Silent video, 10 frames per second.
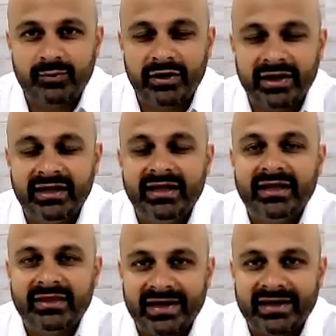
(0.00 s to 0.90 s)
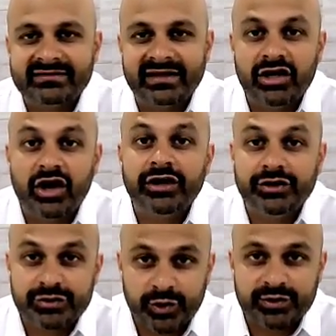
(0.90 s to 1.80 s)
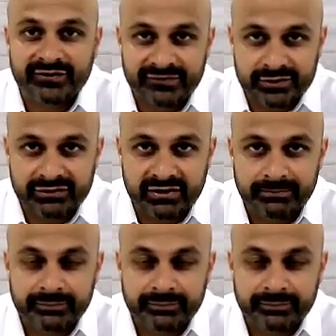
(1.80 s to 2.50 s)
point. That is a non-Newtonian fluid.